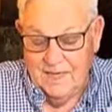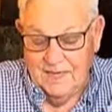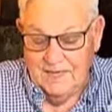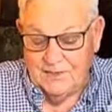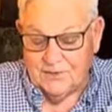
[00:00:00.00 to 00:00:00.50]

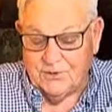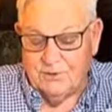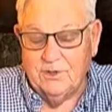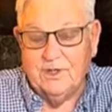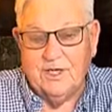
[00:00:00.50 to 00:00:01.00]
In
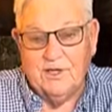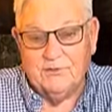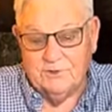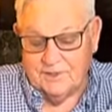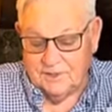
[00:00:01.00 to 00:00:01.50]
certain
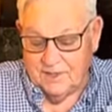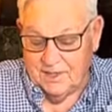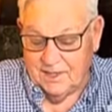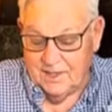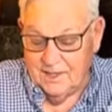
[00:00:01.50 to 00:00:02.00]
countries
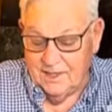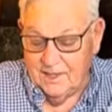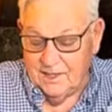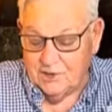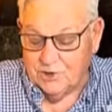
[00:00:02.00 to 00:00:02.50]
today,
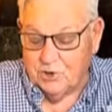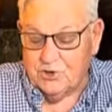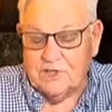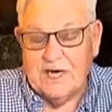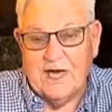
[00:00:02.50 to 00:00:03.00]

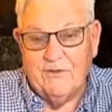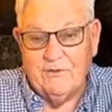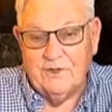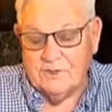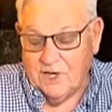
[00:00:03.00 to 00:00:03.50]
church
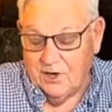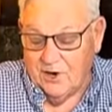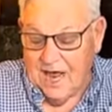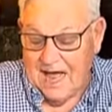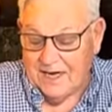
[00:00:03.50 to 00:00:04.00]
gatherings are
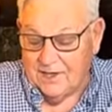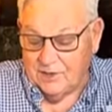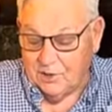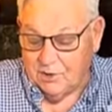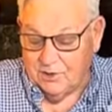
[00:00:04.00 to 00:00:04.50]
not
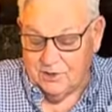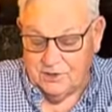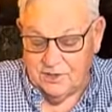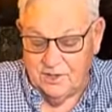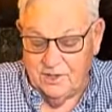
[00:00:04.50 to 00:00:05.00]

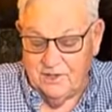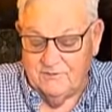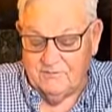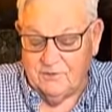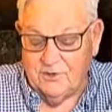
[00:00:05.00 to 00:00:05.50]
encouraged.
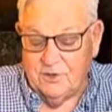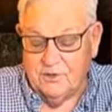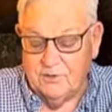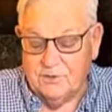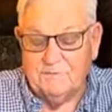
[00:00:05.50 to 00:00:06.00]
For
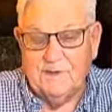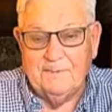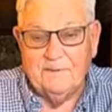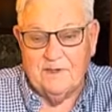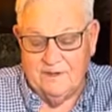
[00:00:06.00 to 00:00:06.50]
years,
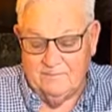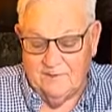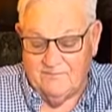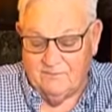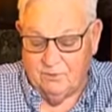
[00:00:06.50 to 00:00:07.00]
people have
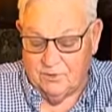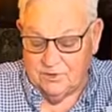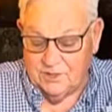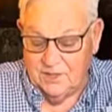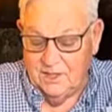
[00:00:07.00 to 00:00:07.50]
been
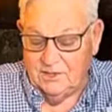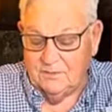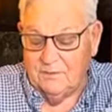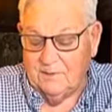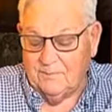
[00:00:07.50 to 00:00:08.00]
forced to
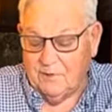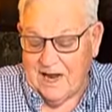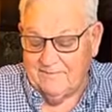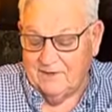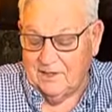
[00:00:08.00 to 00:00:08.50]
meet
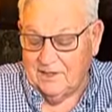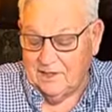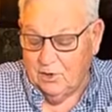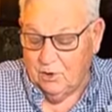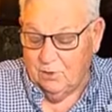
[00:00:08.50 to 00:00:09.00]
privately in
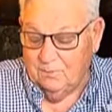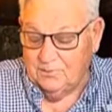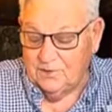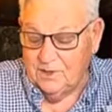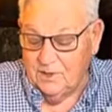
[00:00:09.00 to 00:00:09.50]

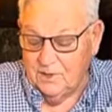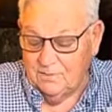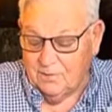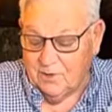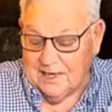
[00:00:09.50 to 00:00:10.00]
homes,
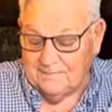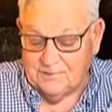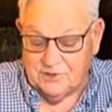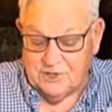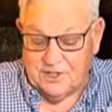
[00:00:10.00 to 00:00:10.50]

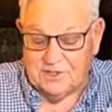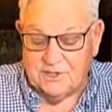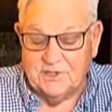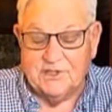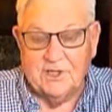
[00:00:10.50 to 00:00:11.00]
perhaps just
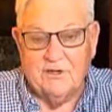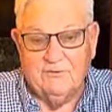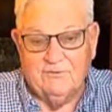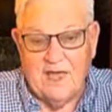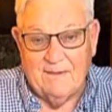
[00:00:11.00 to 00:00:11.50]
a single
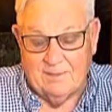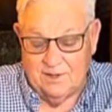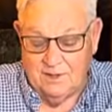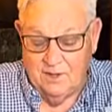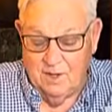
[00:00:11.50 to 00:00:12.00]

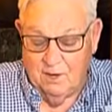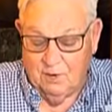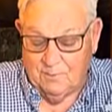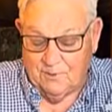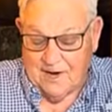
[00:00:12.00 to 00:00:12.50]
family,
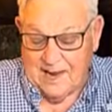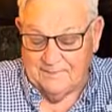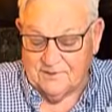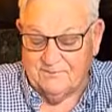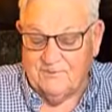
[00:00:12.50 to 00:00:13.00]
or
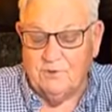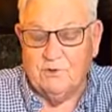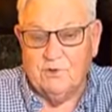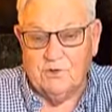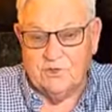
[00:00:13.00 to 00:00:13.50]
perhaps a few
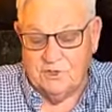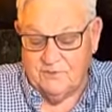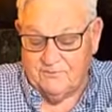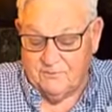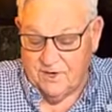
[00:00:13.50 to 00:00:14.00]
Christian
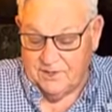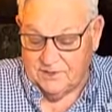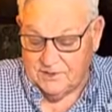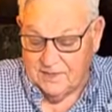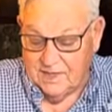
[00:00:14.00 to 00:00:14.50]

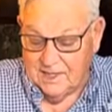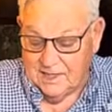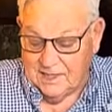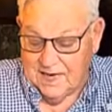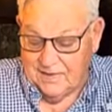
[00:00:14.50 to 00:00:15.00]
friends
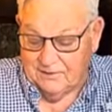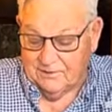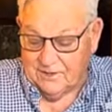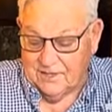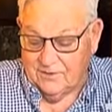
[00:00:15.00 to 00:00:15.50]
gathering
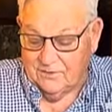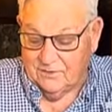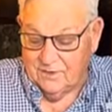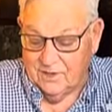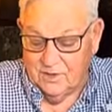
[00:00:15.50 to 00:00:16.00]
together.
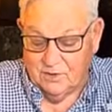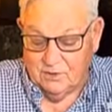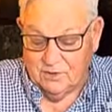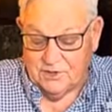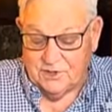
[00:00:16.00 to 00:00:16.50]

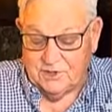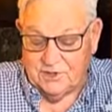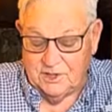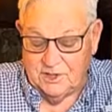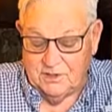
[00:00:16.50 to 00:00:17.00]
Christians
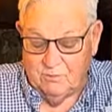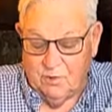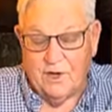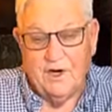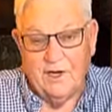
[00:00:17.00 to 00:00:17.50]
need
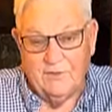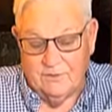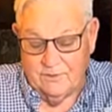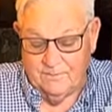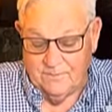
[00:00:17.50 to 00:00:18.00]
one another.